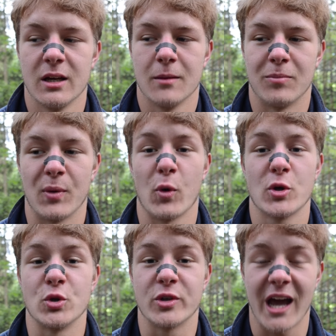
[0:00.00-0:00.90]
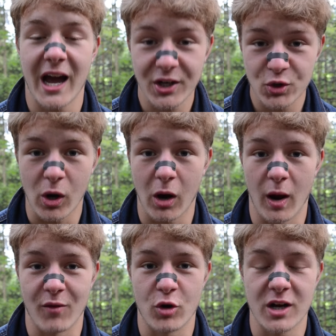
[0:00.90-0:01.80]
But what you can do,
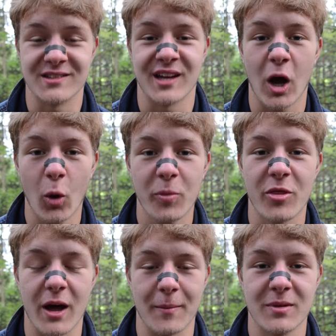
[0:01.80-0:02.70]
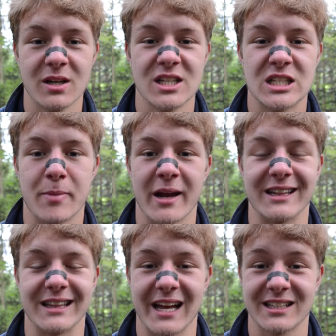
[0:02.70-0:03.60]
however, is help them spend
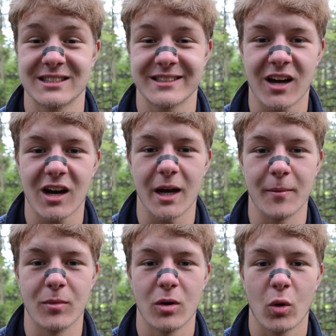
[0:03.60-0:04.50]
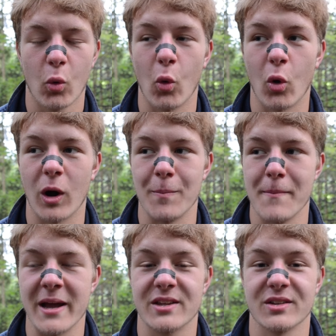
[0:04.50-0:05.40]
less time or
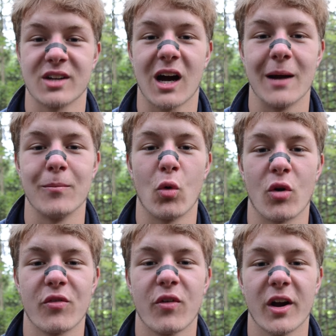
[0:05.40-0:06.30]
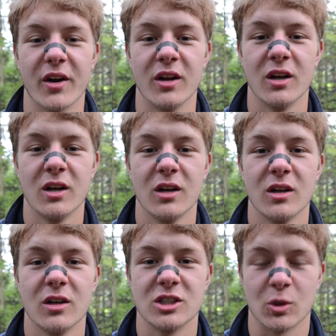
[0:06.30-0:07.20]
make the time more fun.
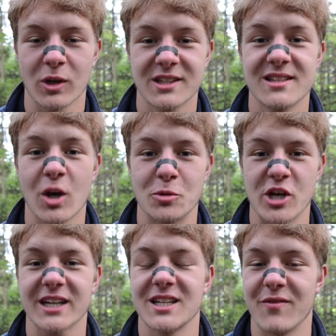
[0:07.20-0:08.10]
So, what's the objective